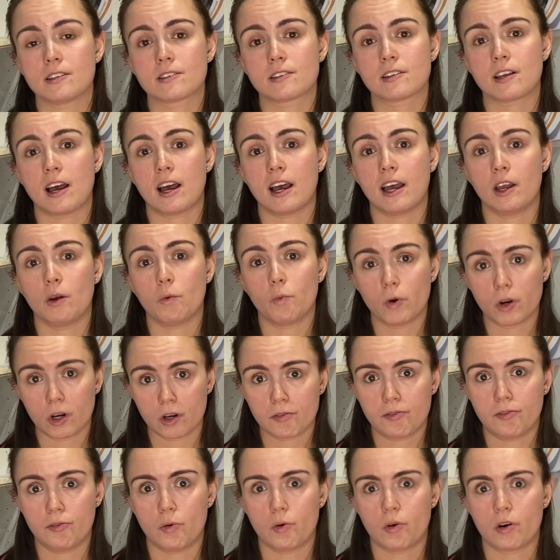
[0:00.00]
I work
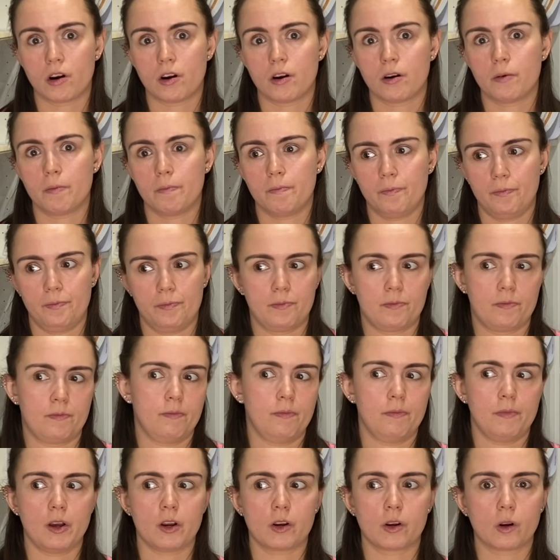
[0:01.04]
for
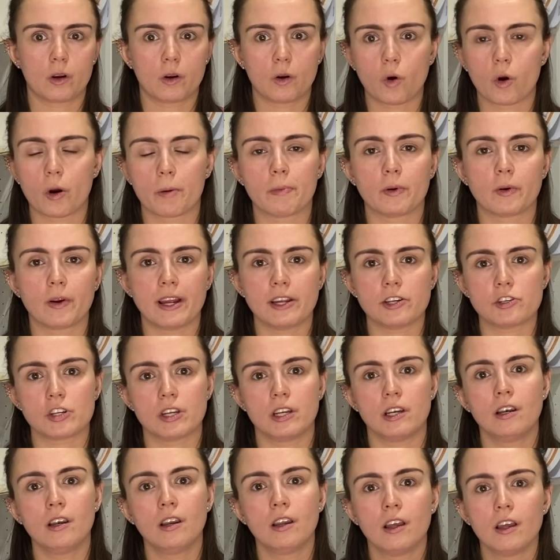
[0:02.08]
a
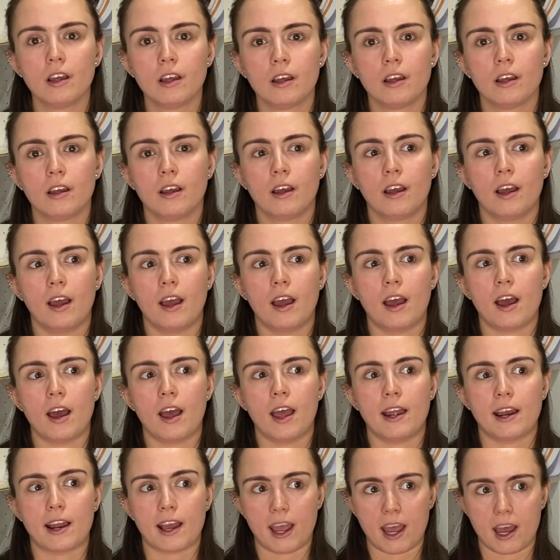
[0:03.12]
corporation
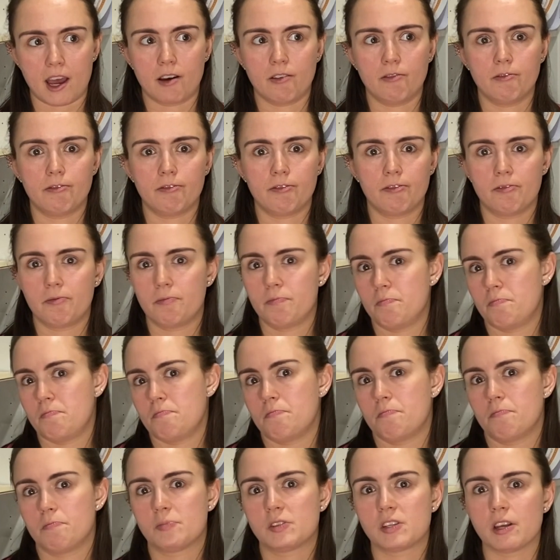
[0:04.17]
and I have
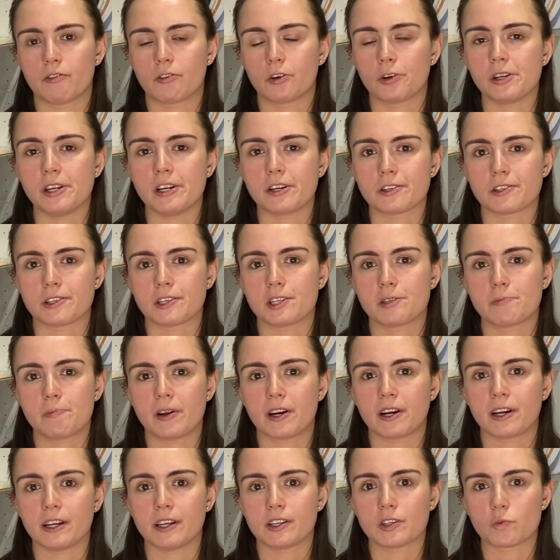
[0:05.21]
several years
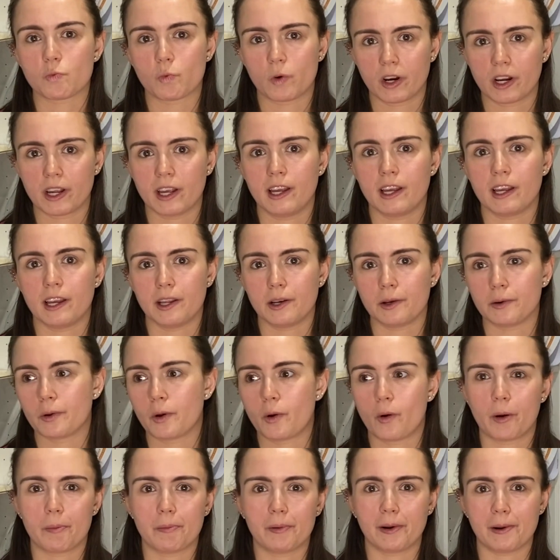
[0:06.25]
experience working in
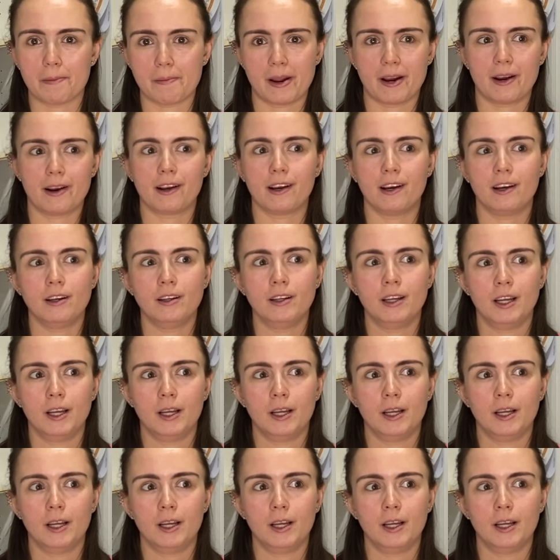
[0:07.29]
corporate America.